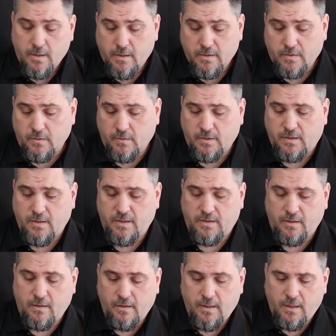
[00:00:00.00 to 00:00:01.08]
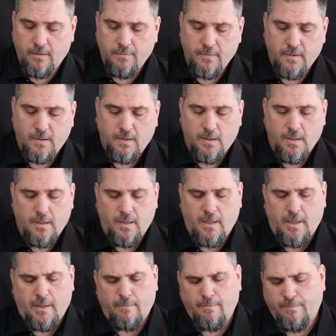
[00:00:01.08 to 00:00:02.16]
So it looks nice and clean.
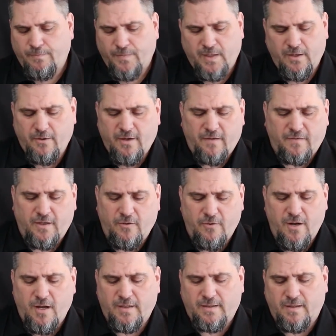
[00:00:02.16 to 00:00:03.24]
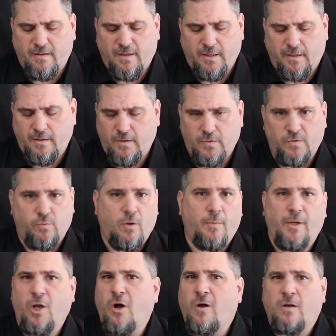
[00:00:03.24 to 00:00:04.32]
You don't have to go nuts and like use
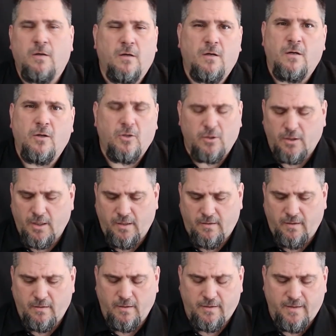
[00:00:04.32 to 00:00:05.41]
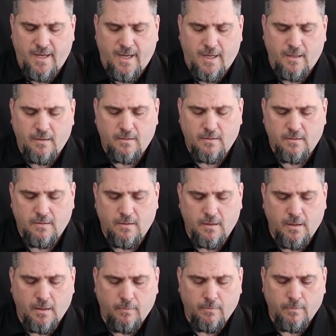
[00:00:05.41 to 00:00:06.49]
rubbing alcohol or anything like that.
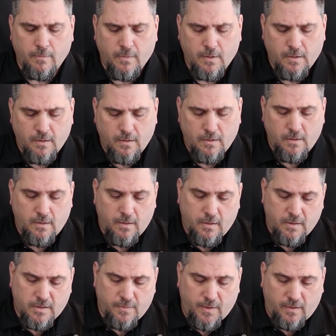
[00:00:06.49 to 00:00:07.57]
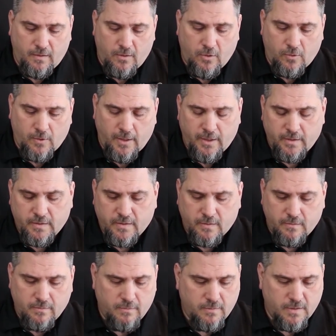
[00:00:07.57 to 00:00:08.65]
Inspect the O-rings,
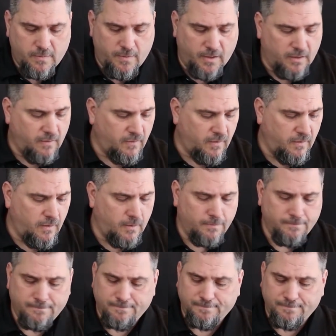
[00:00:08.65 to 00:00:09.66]
inspect everything.